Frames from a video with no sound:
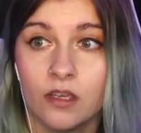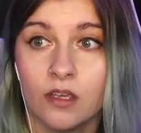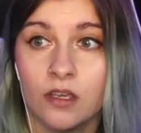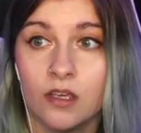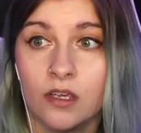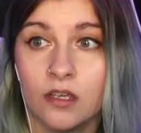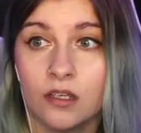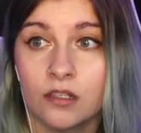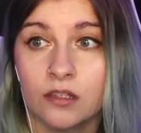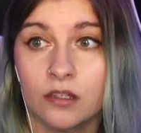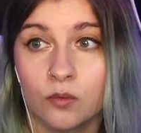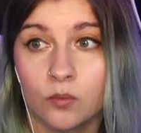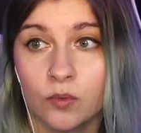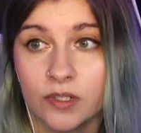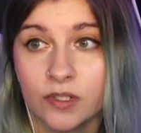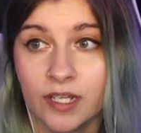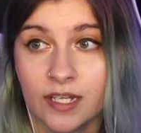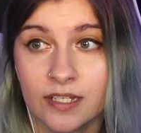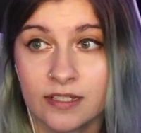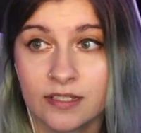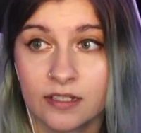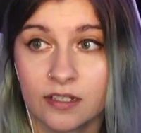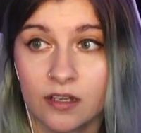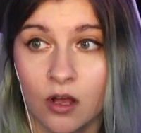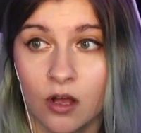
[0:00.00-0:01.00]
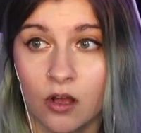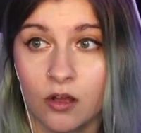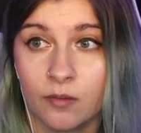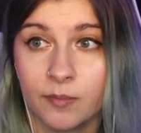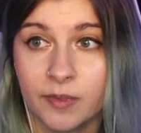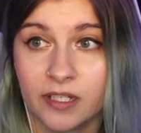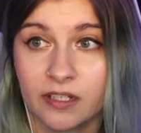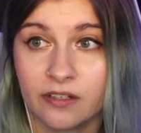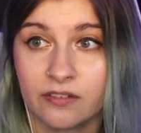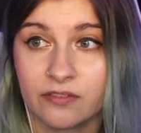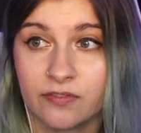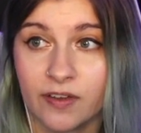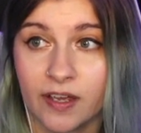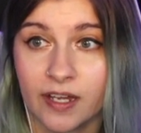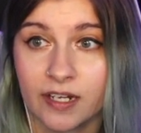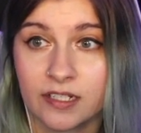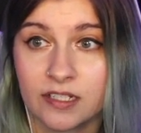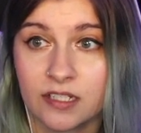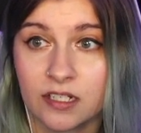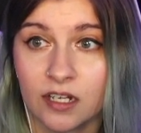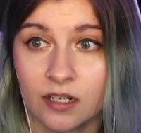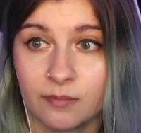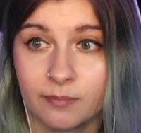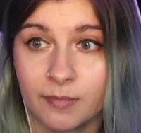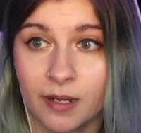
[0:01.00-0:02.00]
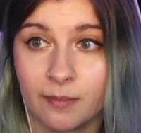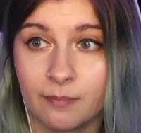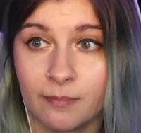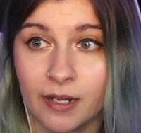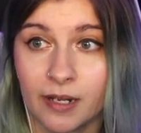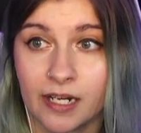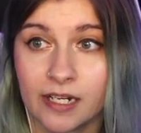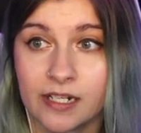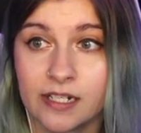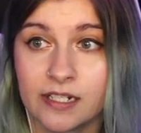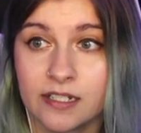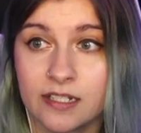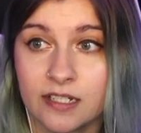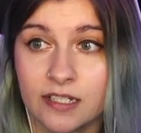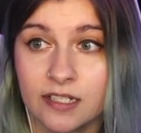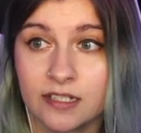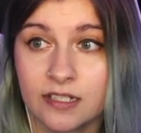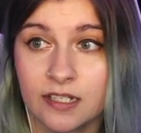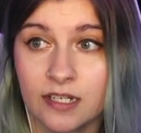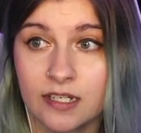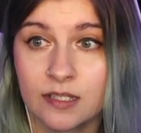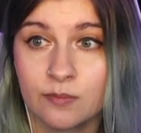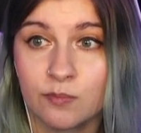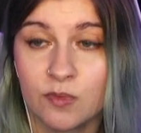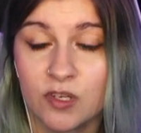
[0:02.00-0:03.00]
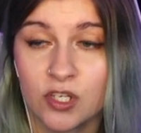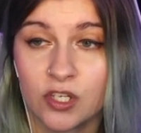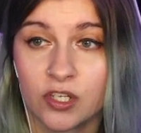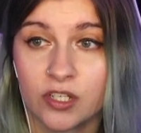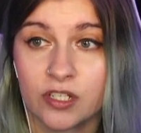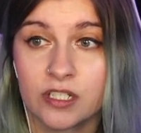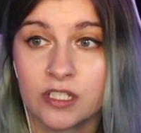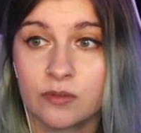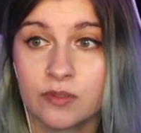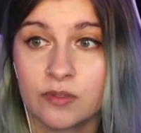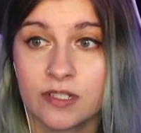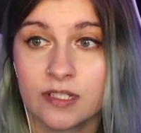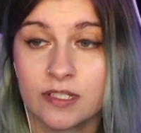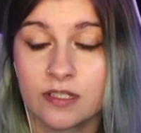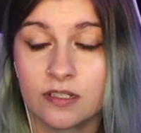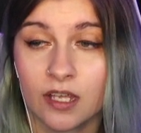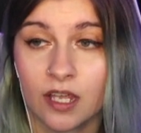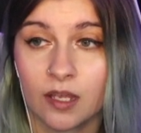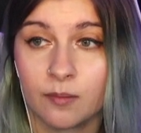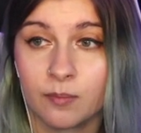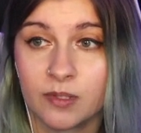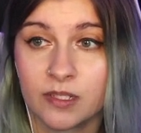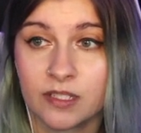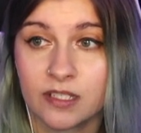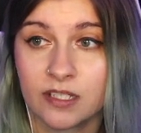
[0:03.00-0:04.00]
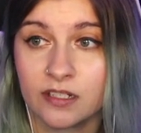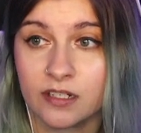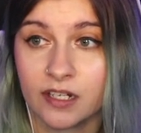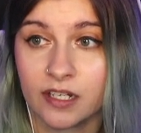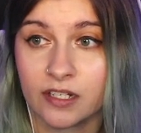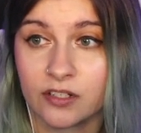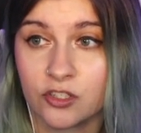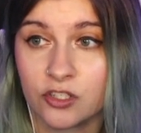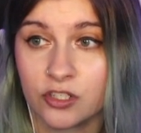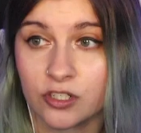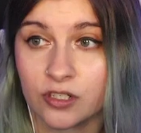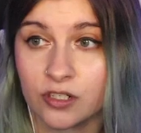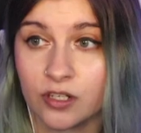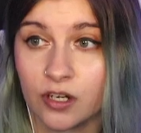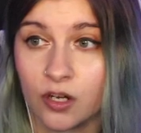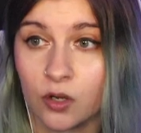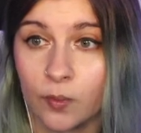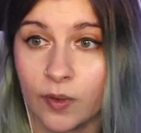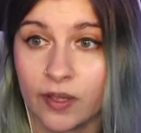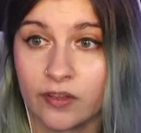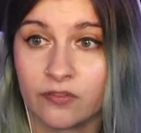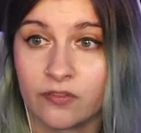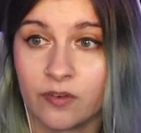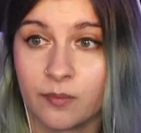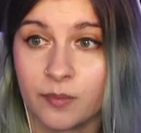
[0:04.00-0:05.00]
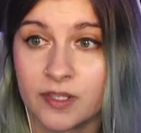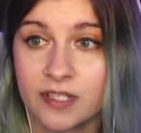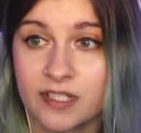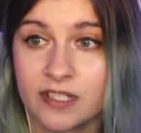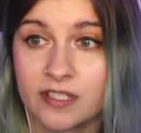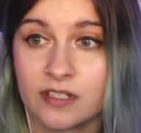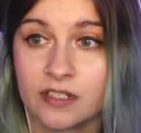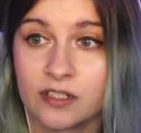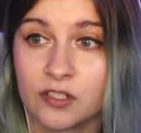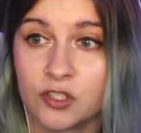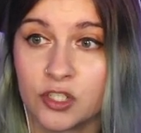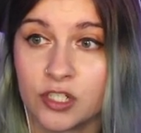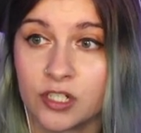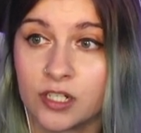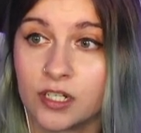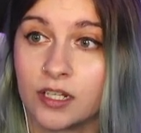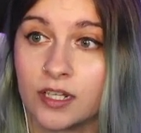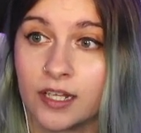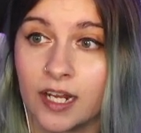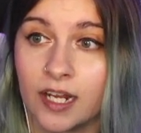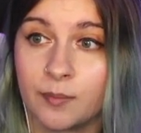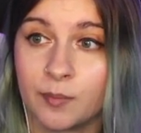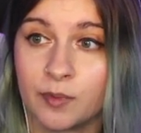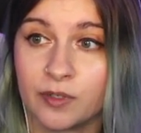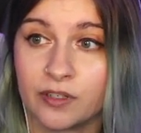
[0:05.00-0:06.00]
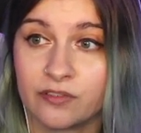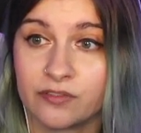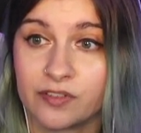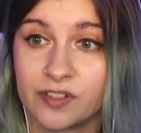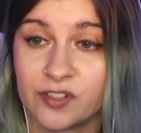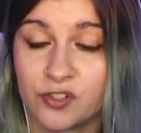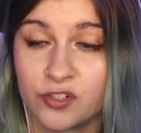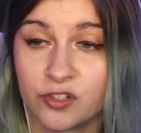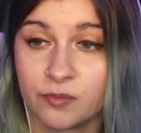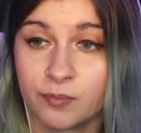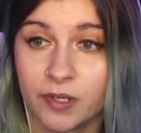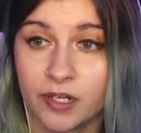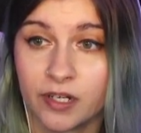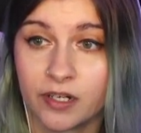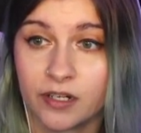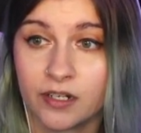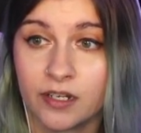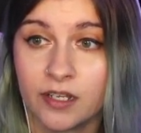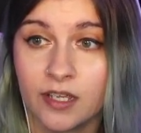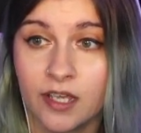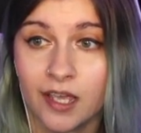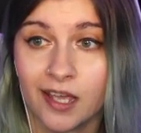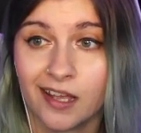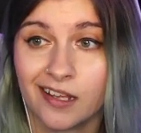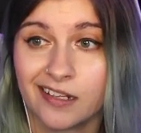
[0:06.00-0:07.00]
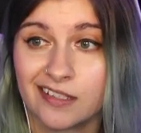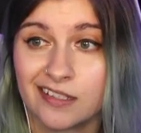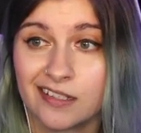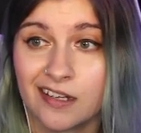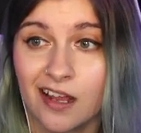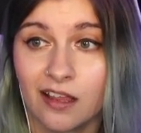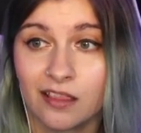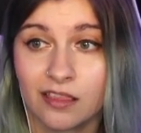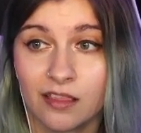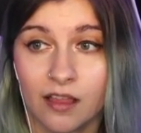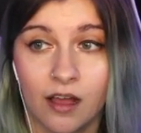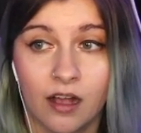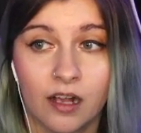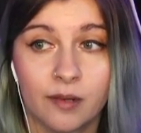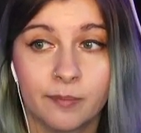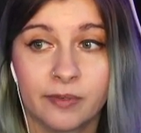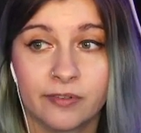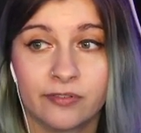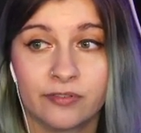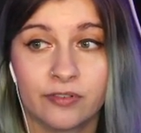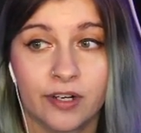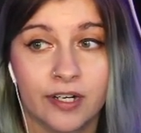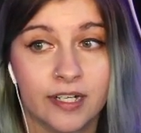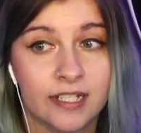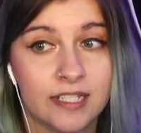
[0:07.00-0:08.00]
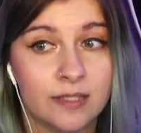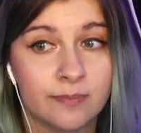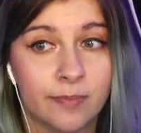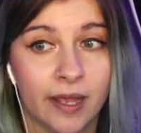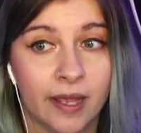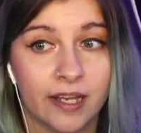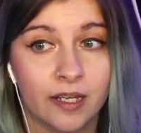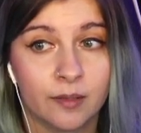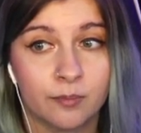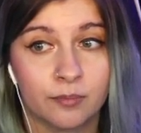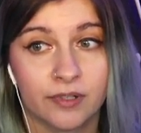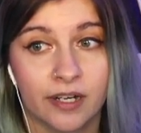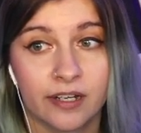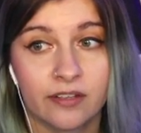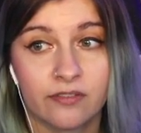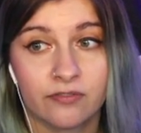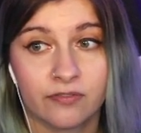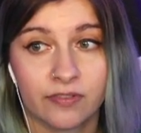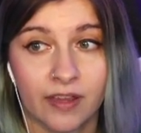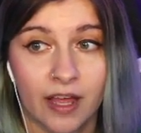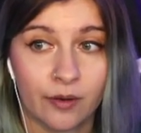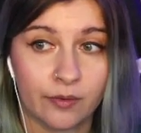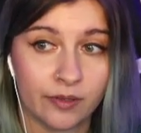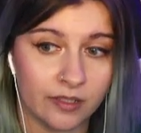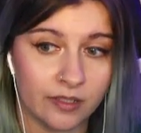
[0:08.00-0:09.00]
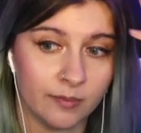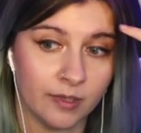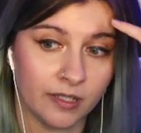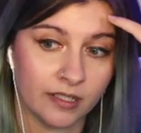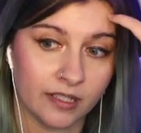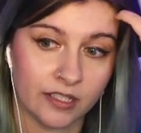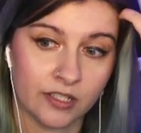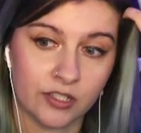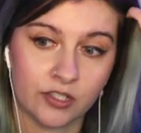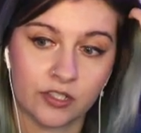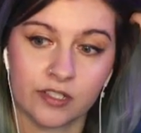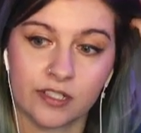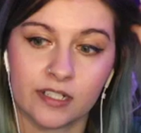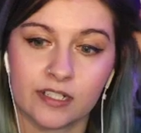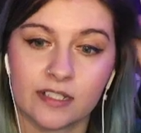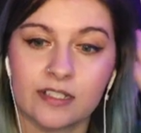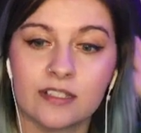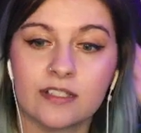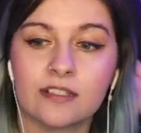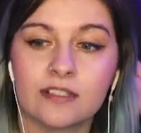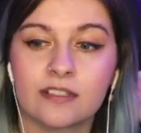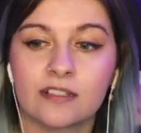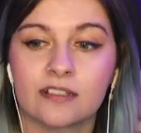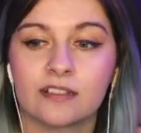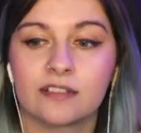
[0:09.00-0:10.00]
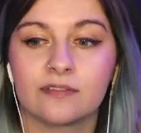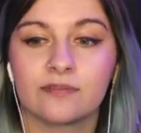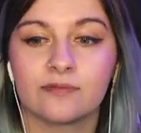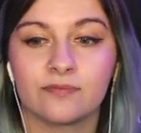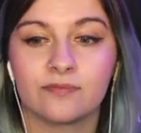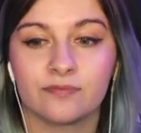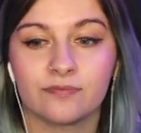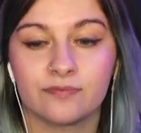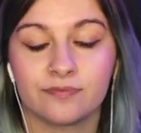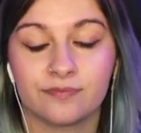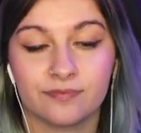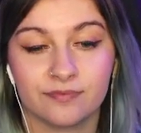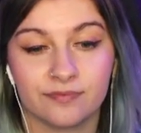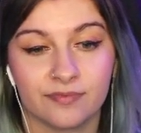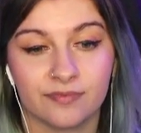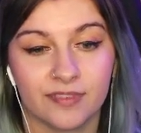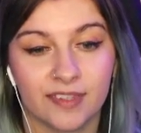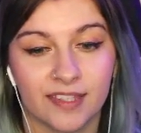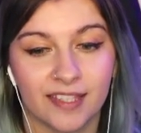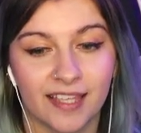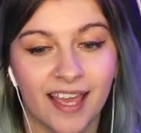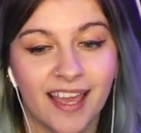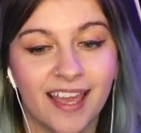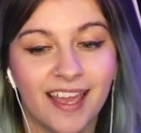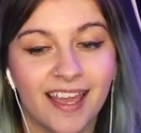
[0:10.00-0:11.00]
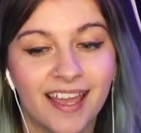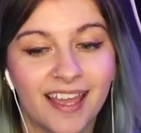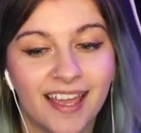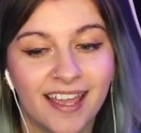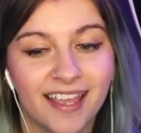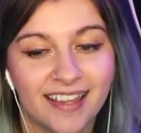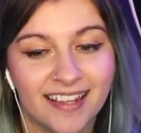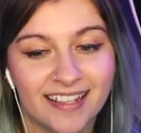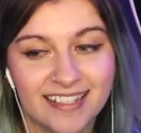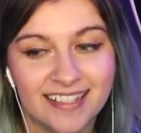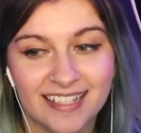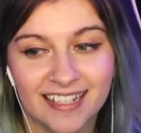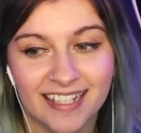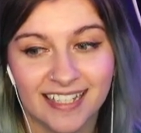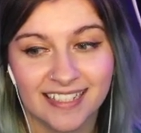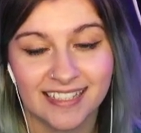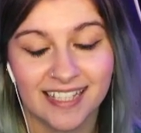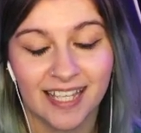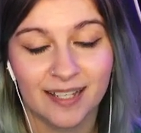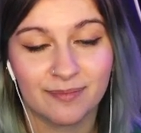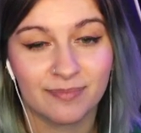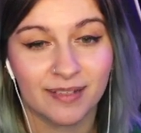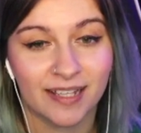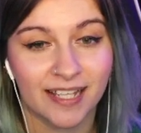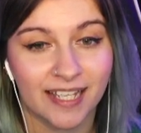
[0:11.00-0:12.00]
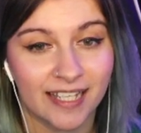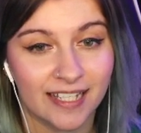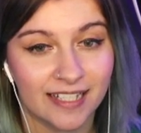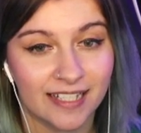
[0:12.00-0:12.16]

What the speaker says: The wood has a calming effect on my mind. It does me good to escape into nature, away from the stench and clamor of Undermere. It is not long before I spy a bright flower among the trees. Yay! Let's click that plant.